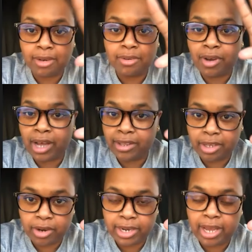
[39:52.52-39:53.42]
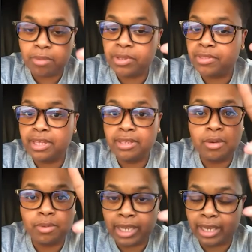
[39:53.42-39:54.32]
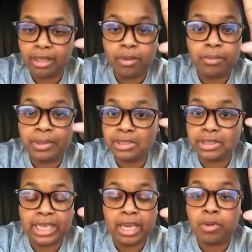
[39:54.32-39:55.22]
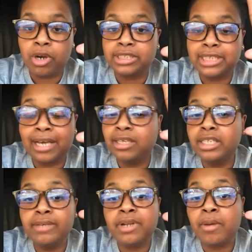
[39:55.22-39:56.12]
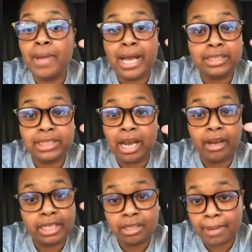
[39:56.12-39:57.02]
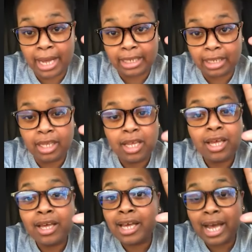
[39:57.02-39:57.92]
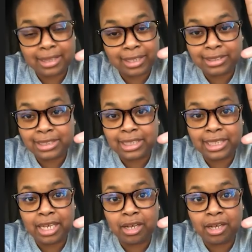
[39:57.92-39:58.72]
I don't know how they are now but then they were like they were a bunch of scam artists I couldn't even imagine how anybody got their CD